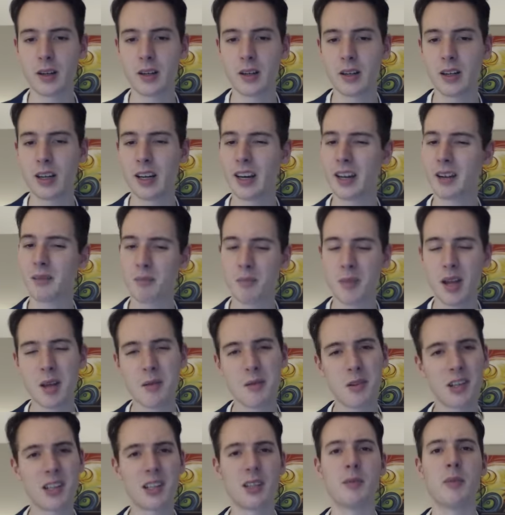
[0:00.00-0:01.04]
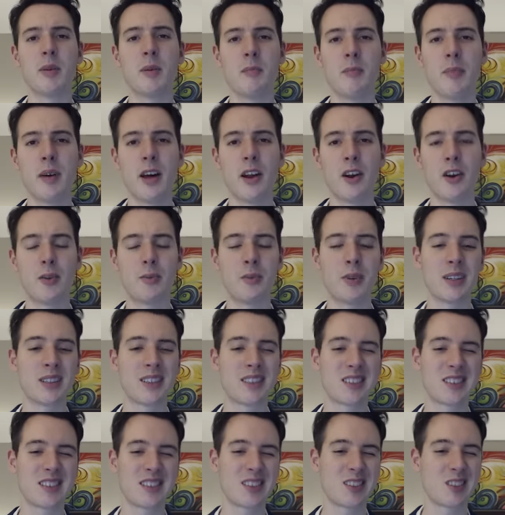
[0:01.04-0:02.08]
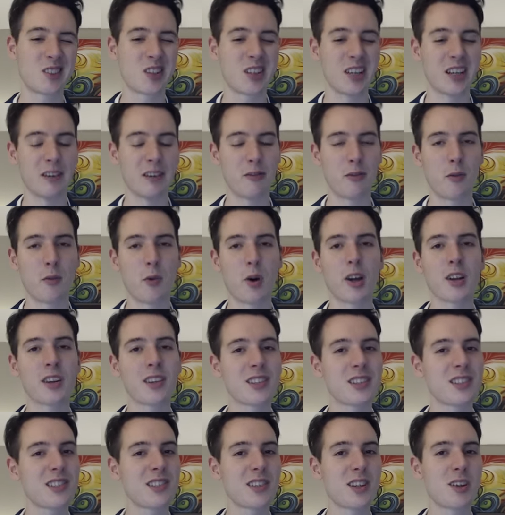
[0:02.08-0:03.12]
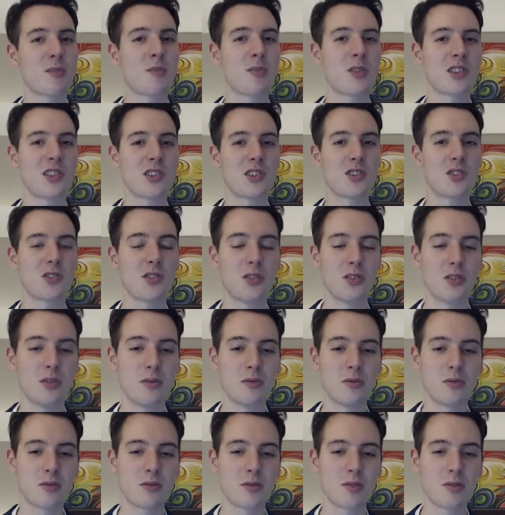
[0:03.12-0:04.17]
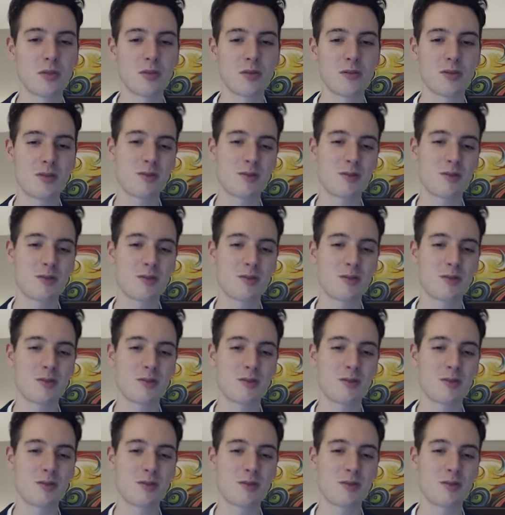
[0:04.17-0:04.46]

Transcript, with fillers: and maybe a little bit better, but okay, for one, this is not a position you, you,